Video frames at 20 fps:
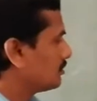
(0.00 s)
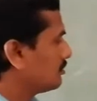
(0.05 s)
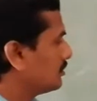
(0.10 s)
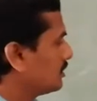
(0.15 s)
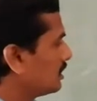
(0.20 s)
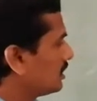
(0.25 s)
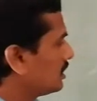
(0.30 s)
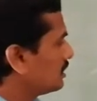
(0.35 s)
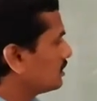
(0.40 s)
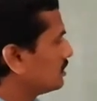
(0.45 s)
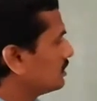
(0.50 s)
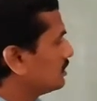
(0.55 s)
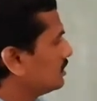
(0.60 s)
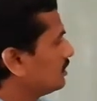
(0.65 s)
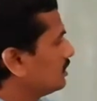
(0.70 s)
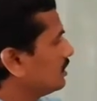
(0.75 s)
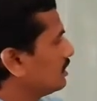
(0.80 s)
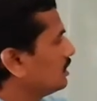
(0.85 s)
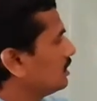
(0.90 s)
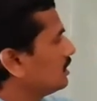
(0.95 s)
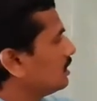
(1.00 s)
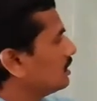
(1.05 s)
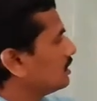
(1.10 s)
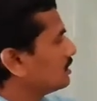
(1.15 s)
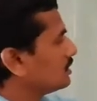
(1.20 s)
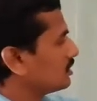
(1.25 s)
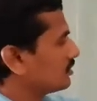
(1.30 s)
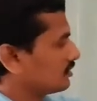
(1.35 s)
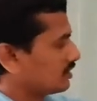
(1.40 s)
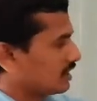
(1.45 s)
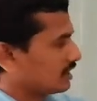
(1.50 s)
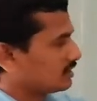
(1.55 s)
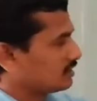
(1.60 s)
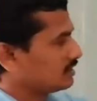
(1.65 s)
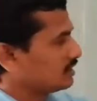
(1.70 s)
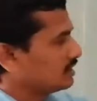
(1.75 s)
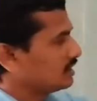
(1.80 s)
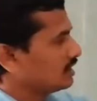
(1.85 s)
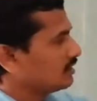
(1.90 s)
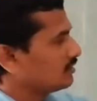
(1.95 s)
but the
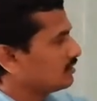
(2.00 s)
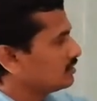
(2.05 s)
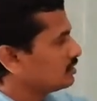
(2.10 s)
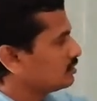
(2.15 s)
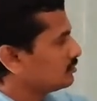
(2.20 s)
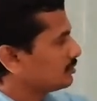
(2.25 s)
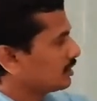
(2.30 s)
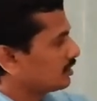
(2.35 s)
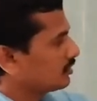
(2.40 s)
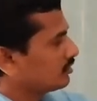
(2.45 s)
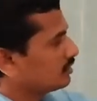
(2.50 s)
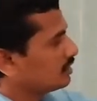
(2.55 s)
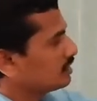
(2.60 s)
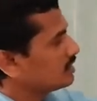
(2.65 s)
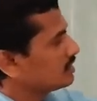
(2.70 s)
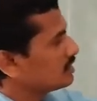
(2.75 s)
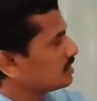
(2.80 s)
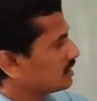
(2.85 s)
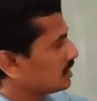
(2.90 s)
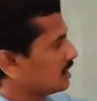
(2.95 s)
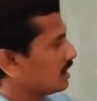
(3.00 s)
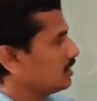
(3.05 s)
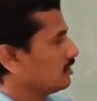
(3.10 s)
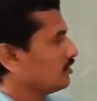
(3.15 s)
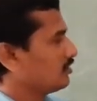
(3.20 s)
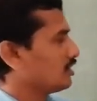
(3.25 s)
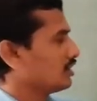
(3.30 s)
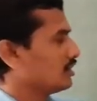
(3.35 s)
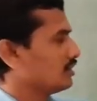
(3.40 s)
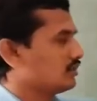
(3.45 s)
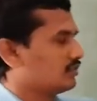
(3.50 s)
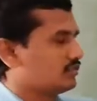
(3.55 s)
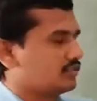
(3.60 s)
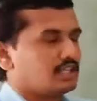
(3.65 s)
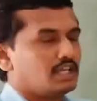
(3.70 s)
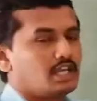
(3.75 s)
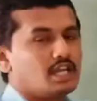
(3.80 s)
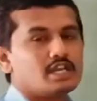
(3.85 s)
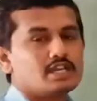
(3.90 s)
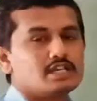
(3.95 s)
structure which present inside the
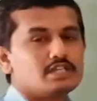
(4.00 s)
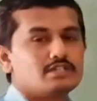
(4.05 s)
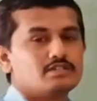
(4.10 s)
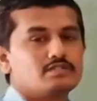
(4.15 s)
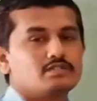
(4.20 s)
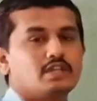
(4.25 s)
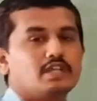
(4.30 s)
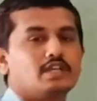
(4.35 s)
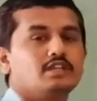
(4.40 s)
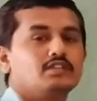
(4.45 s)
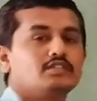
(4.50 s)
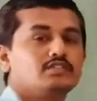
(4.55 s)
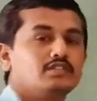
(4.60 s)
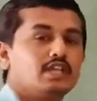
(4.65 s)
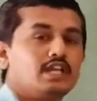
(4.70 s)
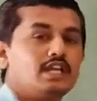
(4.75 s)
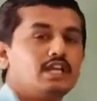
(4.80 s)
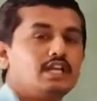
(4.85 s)
cell during cell